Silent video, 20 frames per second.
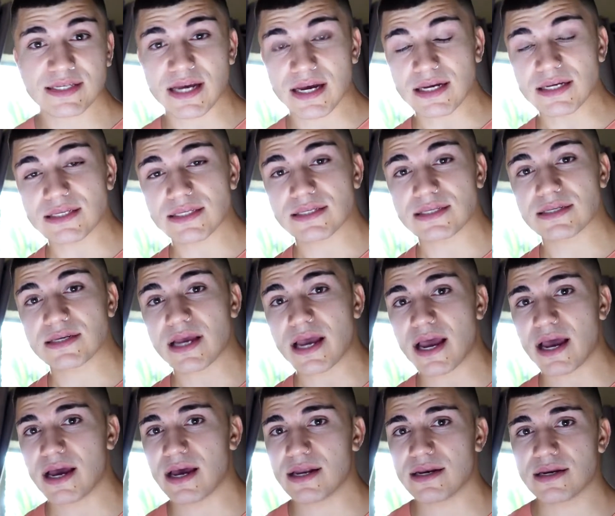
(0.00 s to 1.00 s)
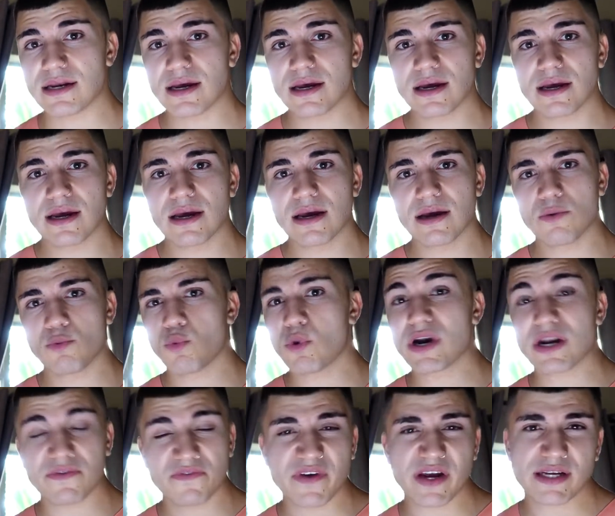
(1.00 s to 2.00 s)
us and
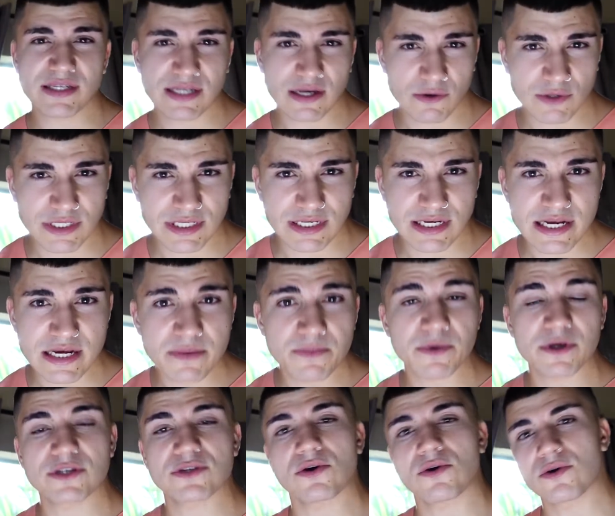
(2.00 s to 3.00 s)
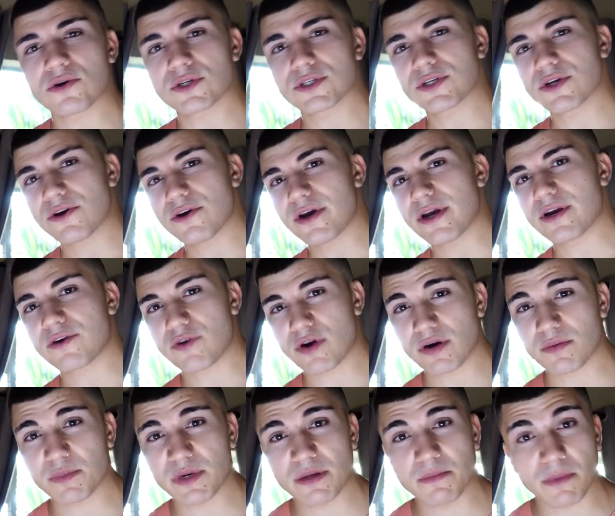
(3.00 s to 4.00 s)
what affects our sleep is also
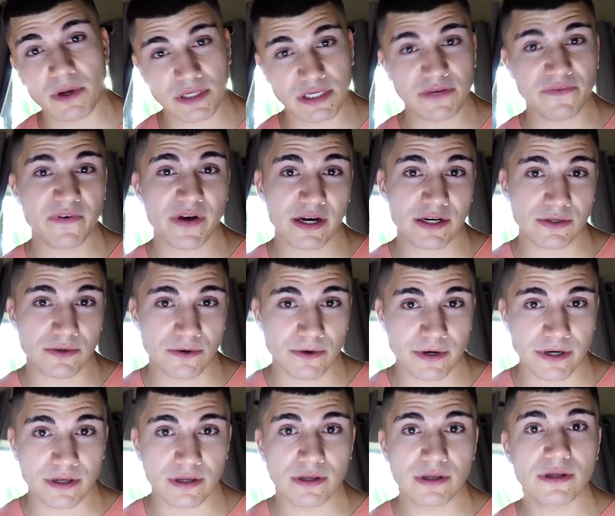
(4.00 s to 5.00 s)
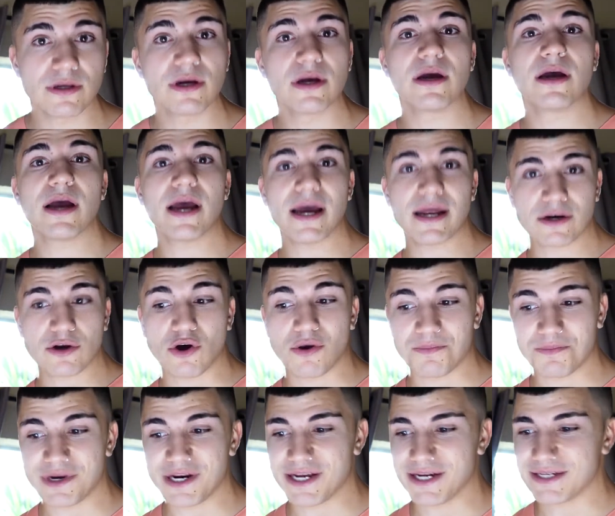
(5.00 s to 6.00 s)
incredibly multifactorial and
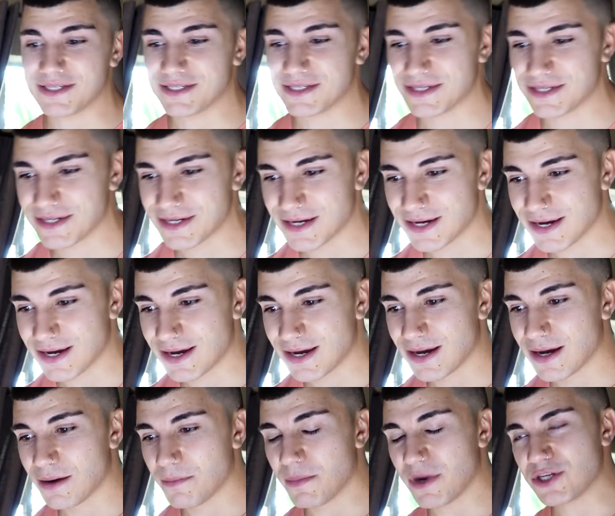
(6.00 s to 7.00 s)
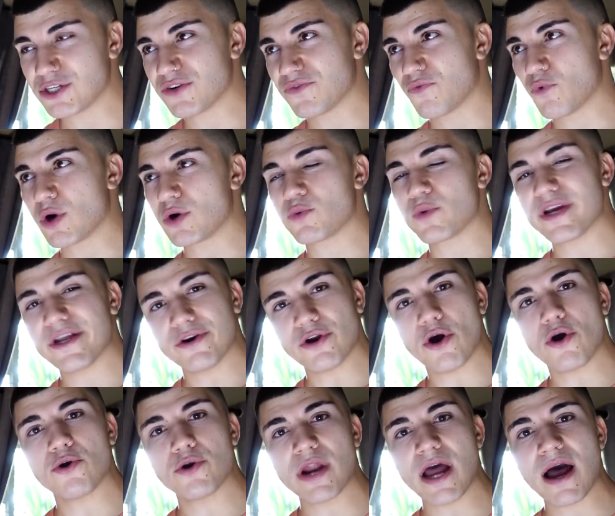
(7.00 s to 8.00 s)
complex. Much of what we
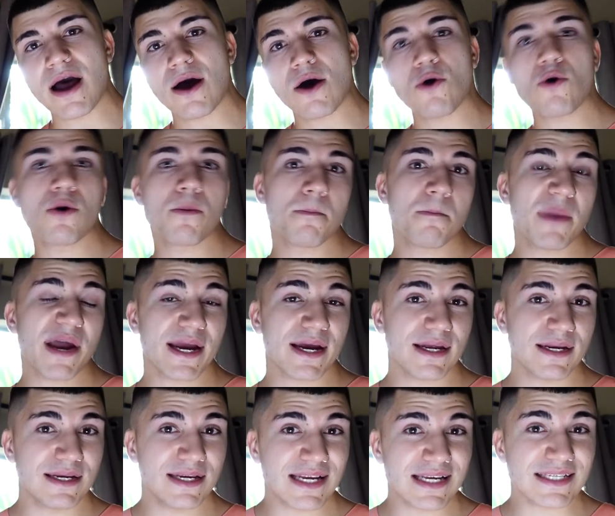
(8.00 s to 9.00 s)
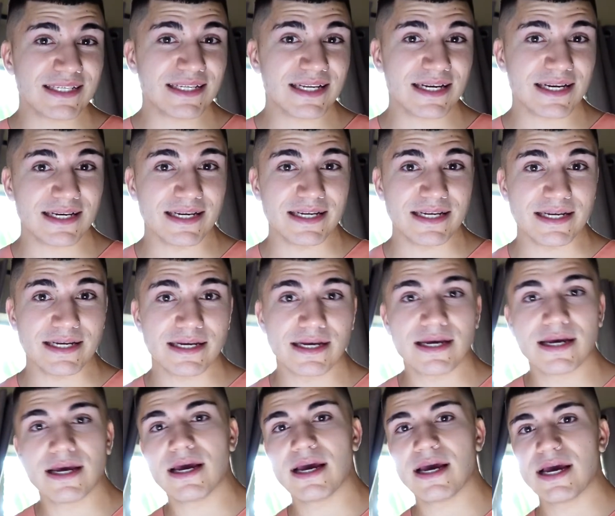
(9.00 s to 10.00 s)
know now mechanistically
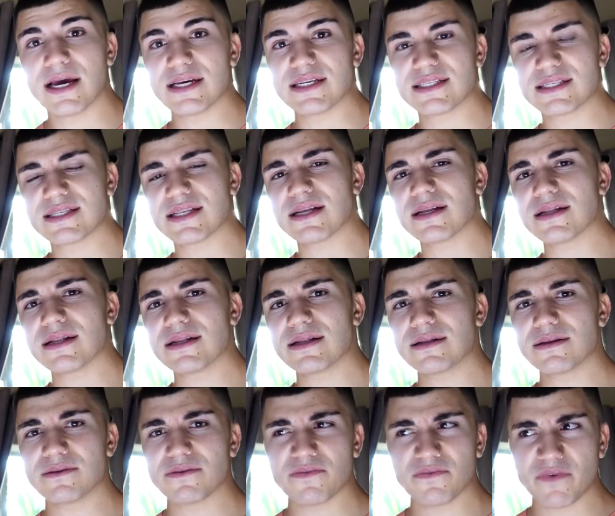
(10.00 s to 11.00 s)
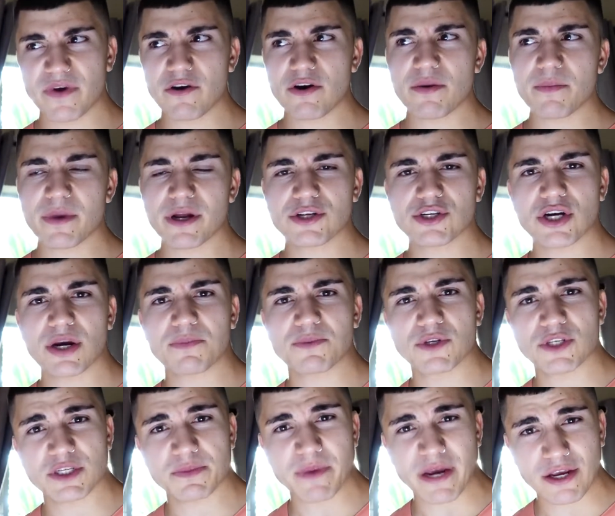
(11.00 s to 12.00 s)
is still very much up
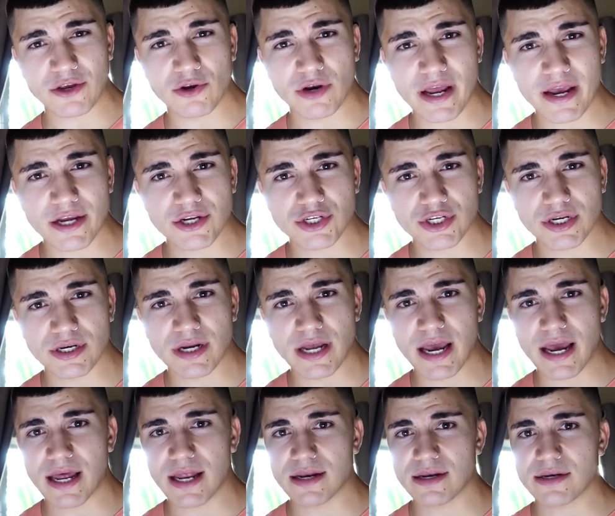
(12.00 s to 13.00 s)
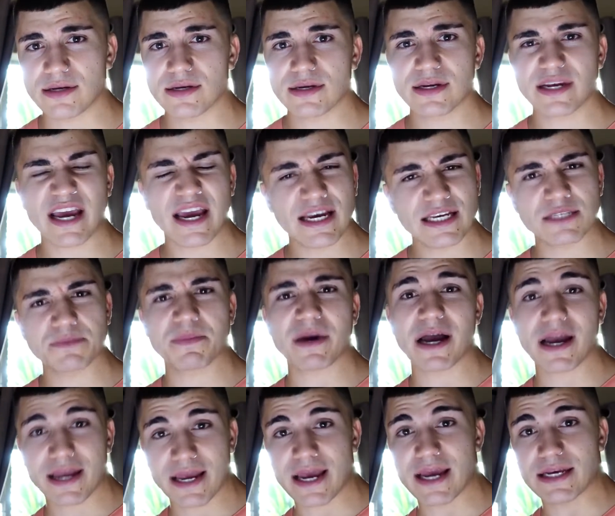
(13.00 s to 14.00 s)
to speculation and case
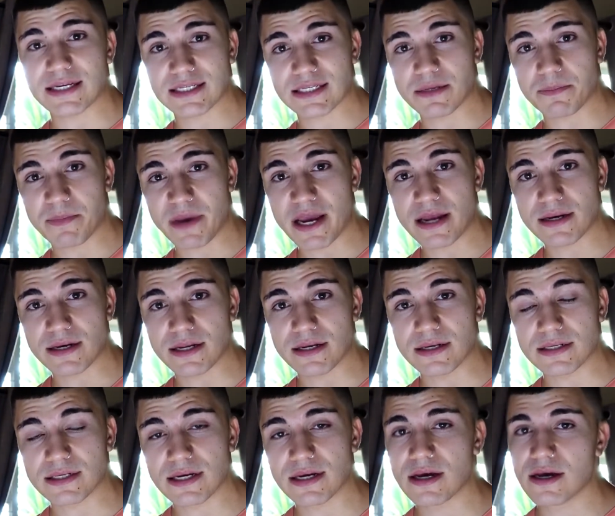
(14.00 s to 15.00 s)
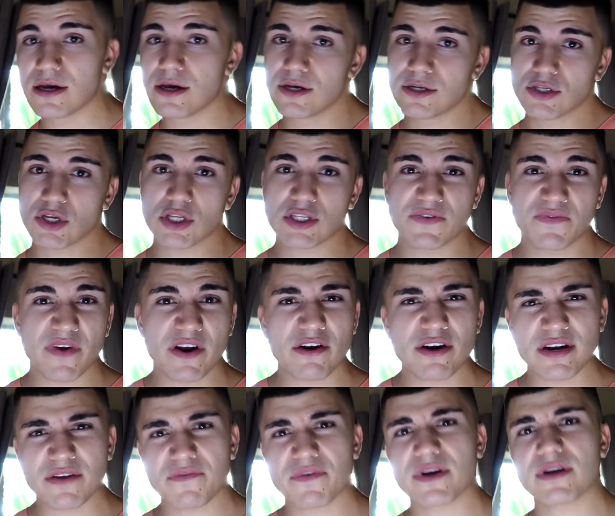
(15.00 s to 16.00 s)
by case dependent. So it's very
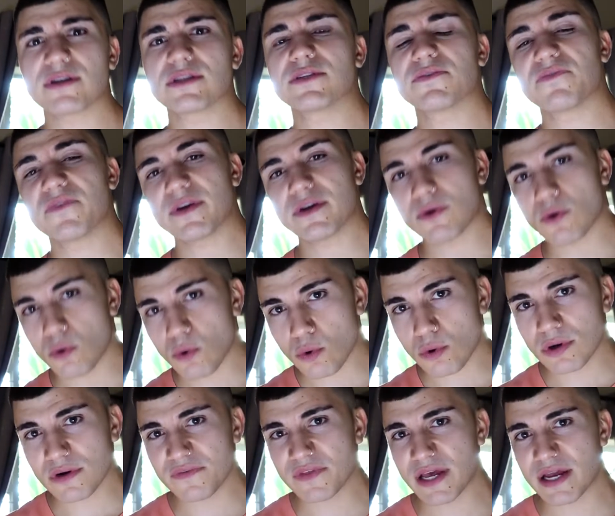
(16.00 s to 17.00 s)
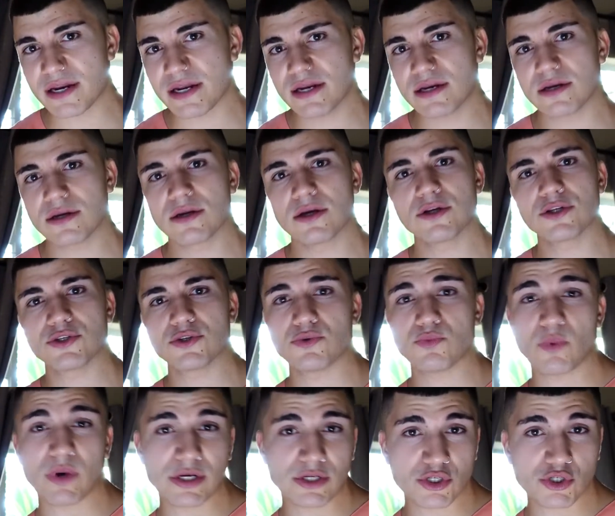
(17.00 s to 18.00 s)
difficult to fit all of that into
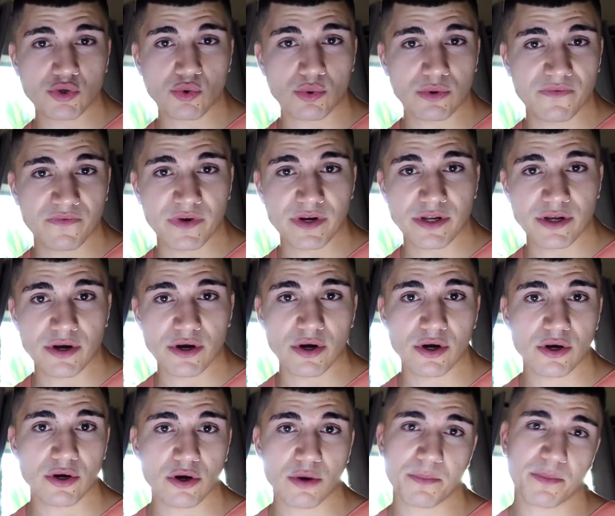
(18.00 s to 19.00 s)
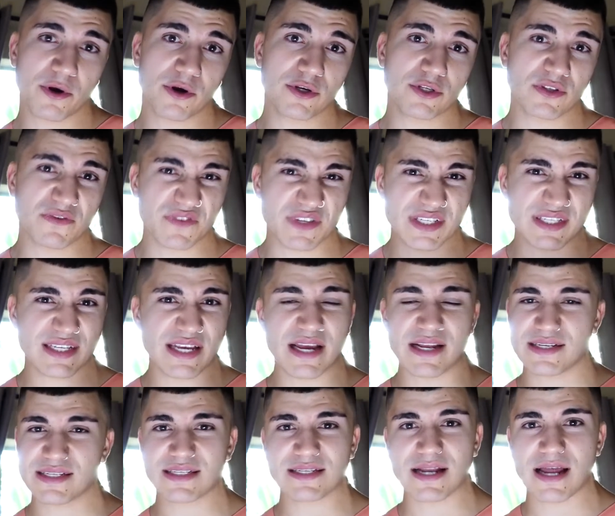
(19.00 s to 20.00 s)
one short video composed of
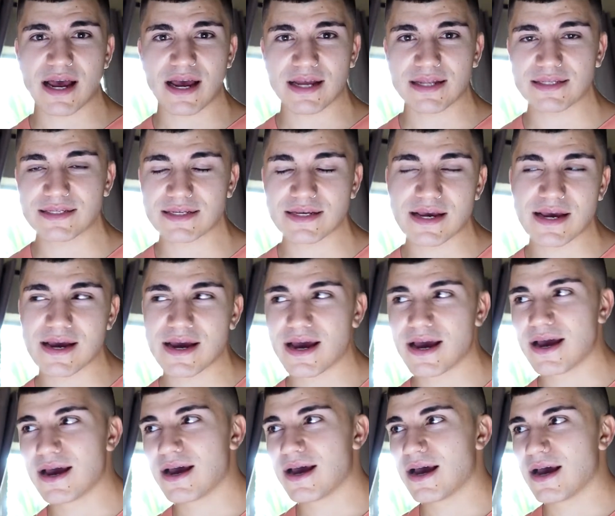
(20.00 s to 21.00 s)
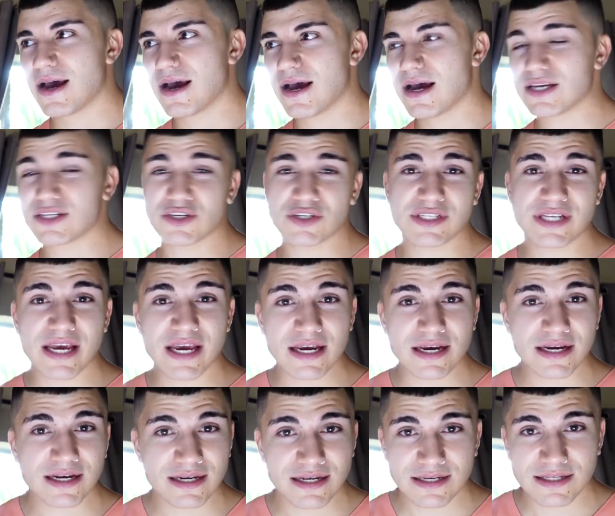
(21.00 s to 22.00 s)
10 slides. So
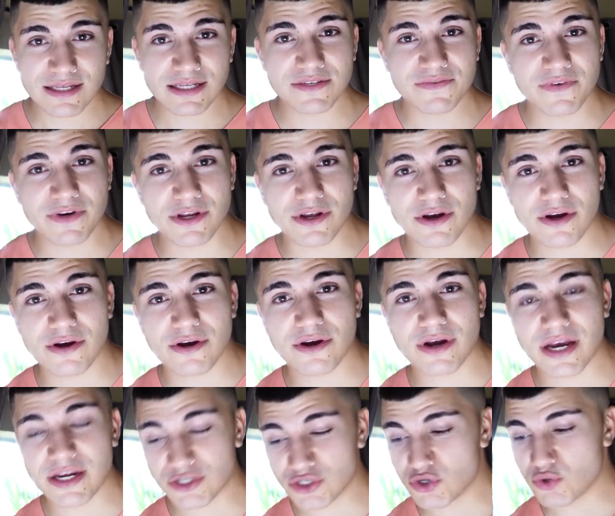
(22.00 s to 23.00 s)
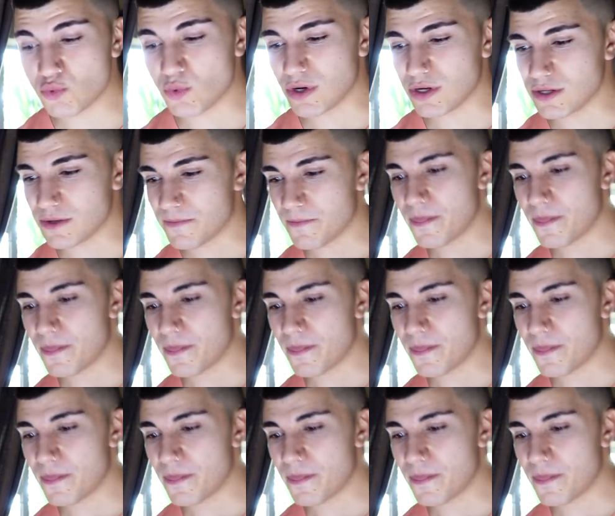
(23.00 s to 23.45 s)
take this video as you will.